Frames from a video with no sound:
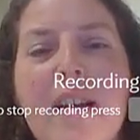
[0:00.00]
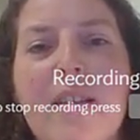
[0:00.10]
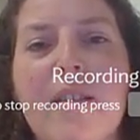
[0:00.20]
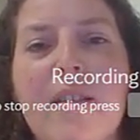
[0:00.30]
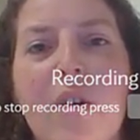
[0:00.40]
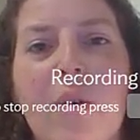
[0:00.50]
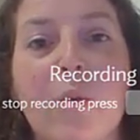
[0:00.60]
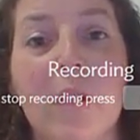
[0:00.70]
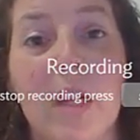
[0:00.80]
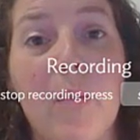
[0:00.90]
So it was
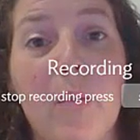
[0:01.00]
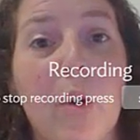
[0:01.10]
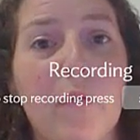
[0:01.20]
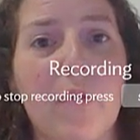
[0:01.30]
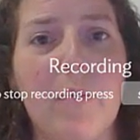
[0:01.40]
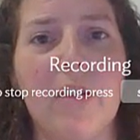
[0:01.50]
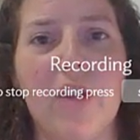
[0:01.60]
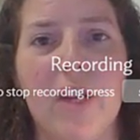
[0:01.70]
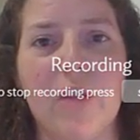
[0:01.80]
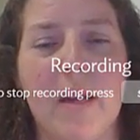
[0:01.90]
really important for me to
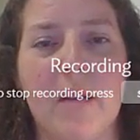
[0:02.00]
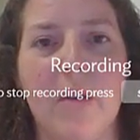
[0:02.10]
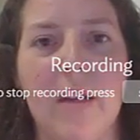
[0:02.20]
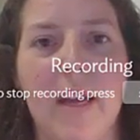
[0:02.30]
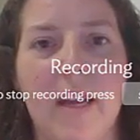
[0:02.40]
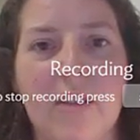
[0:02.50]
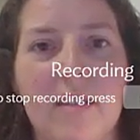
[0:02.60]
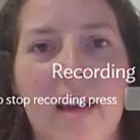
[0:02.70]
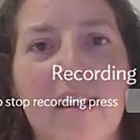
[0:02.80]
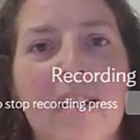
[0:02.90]
change my communication
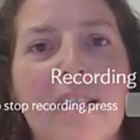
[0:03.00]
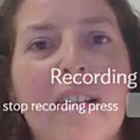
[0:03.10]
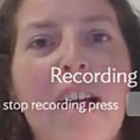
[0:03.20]
style.